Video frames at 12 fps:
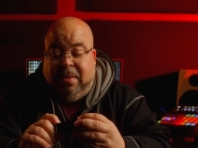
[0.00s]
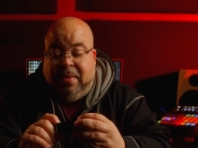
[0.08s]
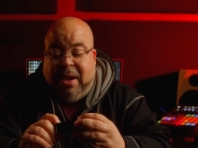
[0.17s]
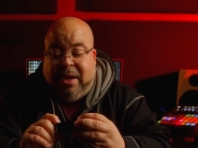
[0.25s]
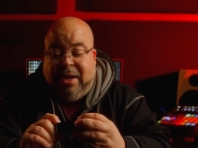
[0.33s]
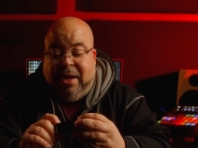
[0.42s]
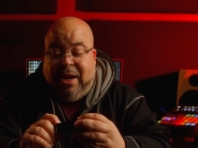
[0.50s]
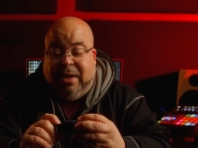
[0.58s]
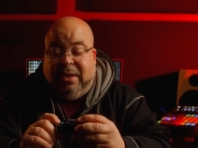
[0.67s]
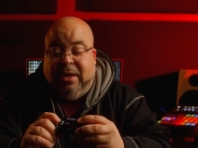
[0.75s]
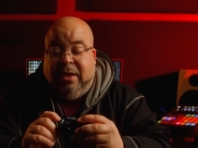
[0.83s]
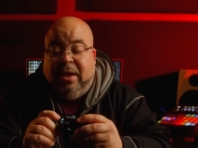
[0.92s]
I'm not
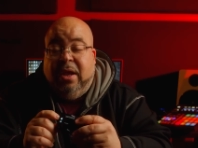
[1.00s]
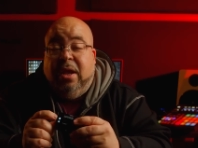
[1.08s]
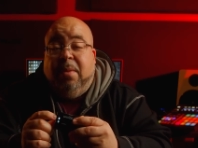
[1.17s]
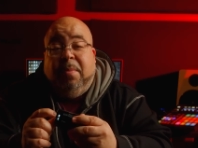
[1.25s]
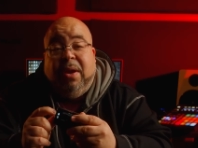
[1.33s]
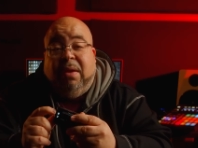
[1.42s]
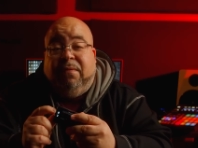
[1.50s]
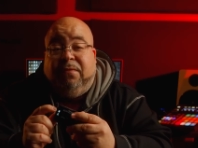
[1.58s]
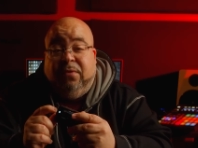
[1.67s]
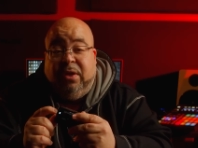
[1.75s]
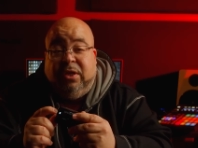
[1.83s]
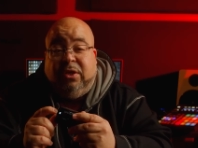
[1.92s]
connected, but I'm
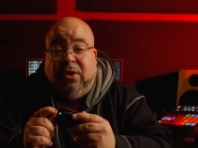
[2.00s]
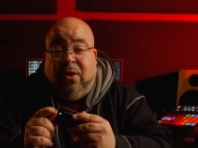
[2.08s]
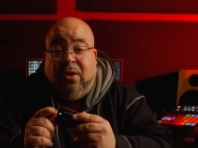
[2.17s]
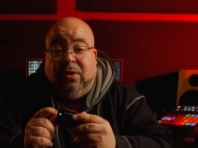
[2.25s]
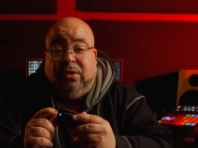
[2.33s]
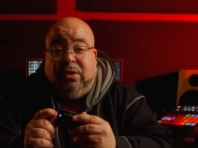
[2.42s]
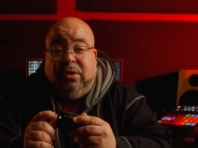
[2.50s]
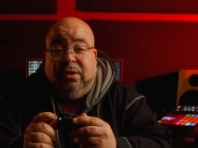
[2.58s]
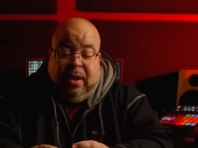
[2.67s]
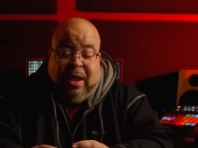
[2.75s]
fully charged.